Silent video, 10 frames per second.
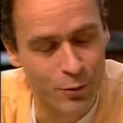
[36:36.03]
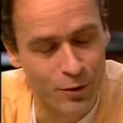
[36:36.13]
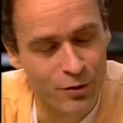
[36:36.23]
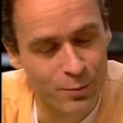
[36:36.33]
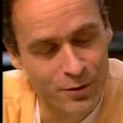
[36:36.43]

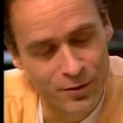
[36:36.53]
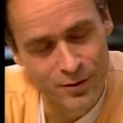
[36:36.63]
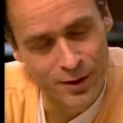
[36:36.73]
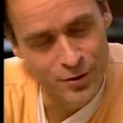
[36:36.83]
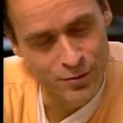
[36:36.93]
more
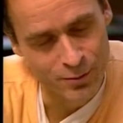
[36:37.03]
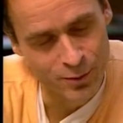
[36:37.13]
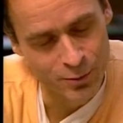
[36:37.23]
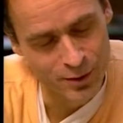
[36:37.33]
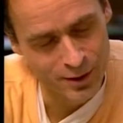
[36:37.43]
explicit nature than
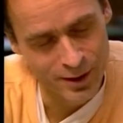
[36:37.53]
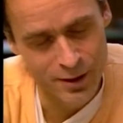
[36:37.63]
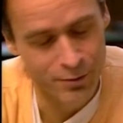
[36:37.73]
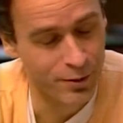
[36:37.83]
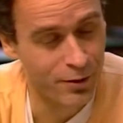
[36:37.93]
we would
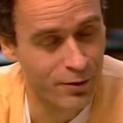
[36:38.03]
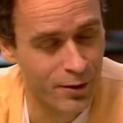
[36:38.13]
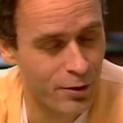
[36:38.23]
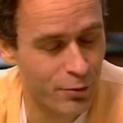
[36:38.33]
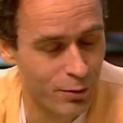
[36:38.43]
encounter, let's
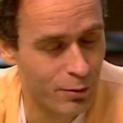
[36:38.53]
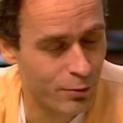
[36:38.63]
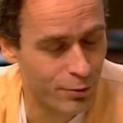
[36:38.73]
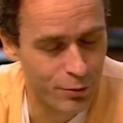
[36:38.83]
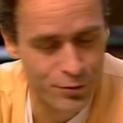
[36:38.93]
say, in your
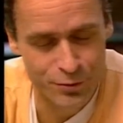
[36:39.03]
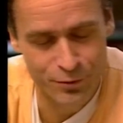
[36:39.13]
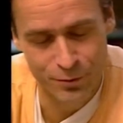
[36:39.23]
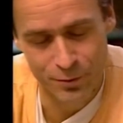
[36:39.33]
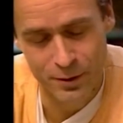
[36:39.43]
local grocery
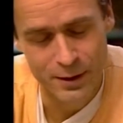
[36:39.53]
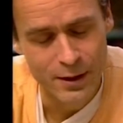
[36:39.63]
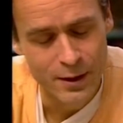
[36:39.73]
store.